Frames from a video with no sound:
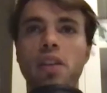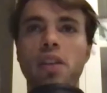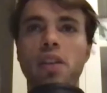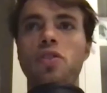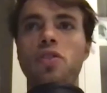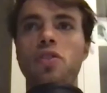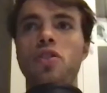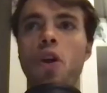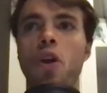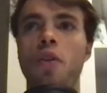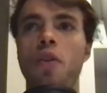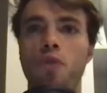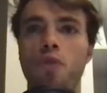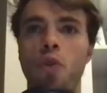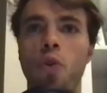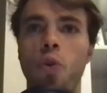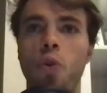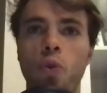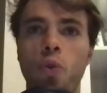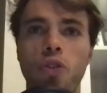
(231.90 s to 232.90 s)
just
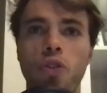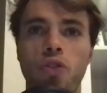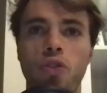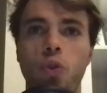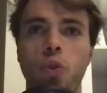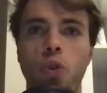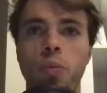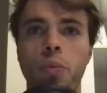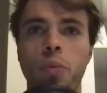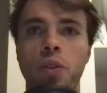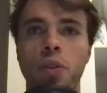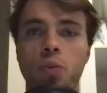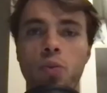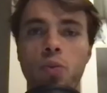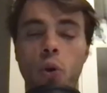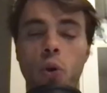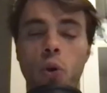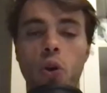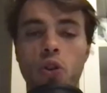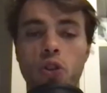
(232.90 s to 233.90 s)
overall, the tournament
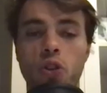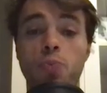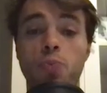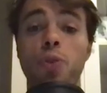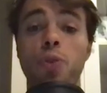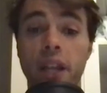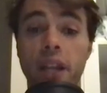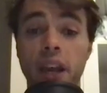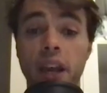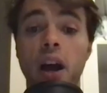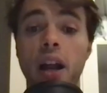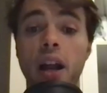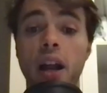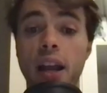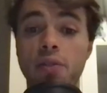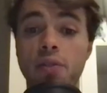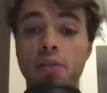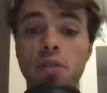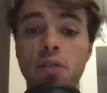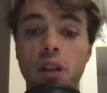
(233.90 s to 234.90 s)
was pretty high
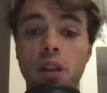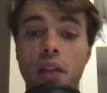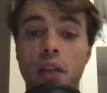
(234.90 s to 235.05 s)
level.